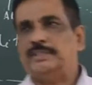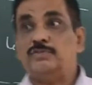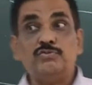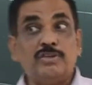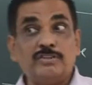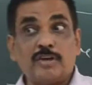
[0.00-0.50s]
They do
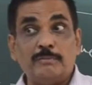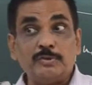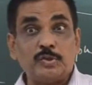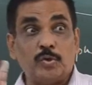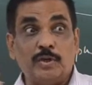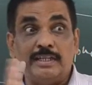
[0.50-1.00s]
not come
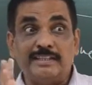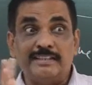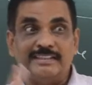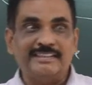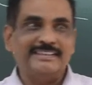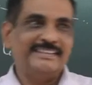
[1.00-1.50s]
slowly.
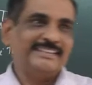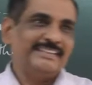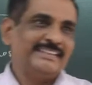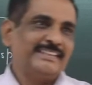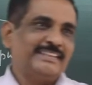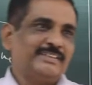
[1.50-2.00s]

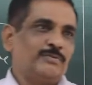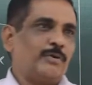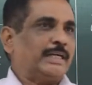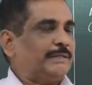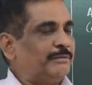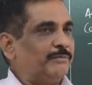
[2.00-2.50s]

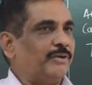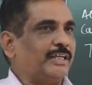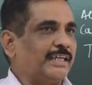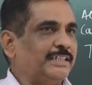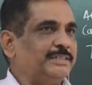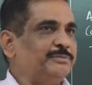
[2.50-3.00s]
whatever
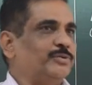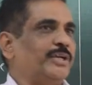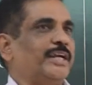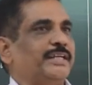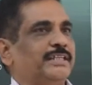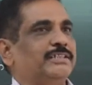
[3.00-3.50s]
volcanism you are
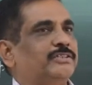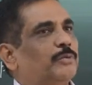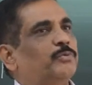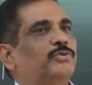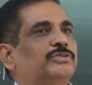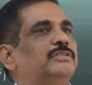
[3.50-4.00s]
getting,
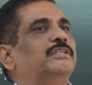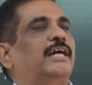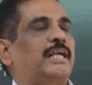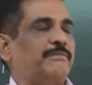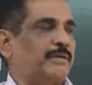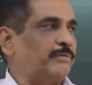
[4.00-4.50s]
suppose in
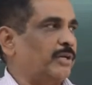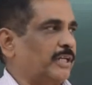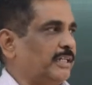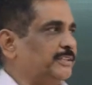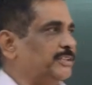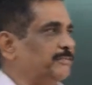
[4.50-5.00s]
Andaman
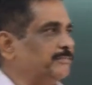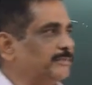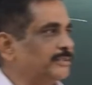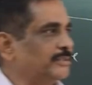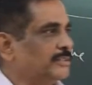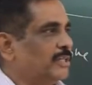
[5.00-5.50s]
volcanism
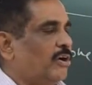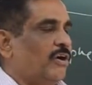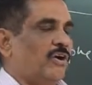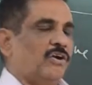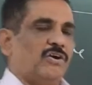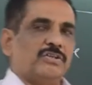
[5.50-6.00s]

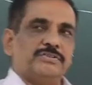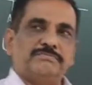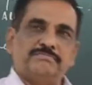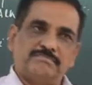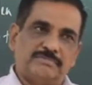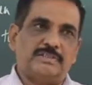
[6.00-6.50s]
or
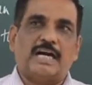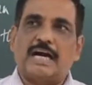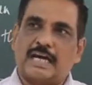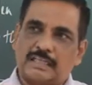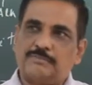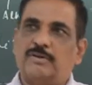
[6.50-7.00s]

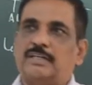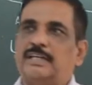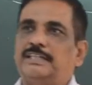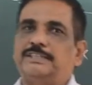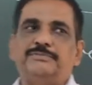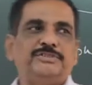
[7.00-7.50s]
arc
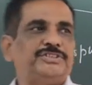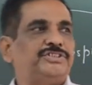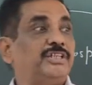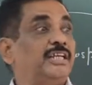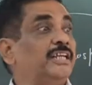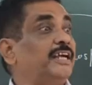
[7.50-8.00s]
volcanism in
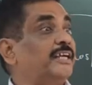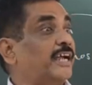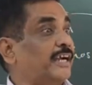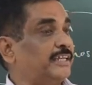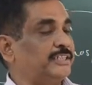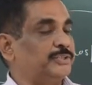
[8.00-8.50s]
Chile and
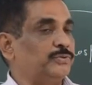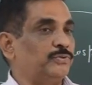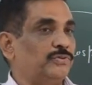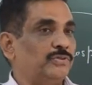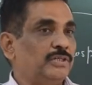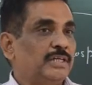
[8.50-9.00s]
Andes,
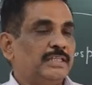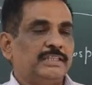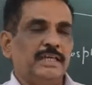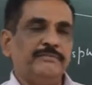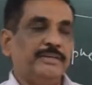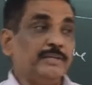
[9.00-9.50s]
they
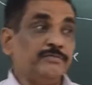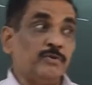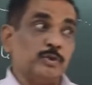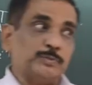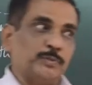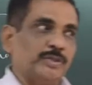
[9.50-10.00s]
are very
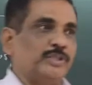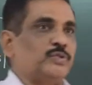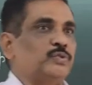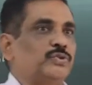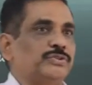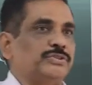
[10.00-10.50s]
forceful
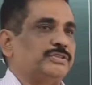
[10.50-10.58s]
intrusions.